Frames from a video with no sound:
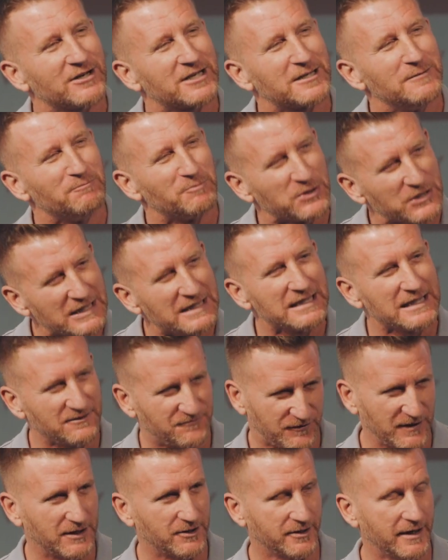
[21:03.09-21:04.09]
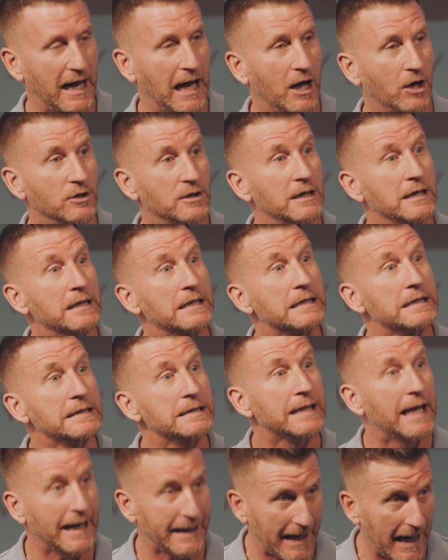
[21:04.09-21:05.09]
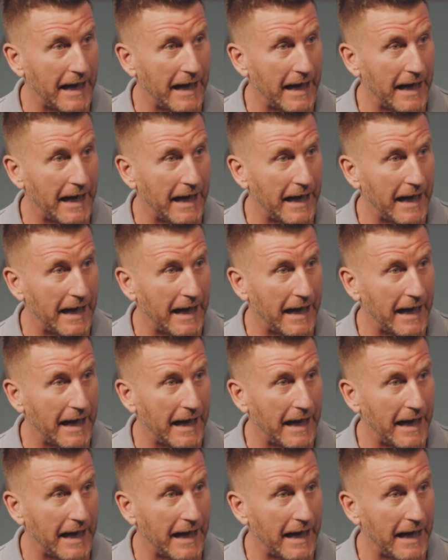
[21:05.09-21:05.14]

it completely figured out like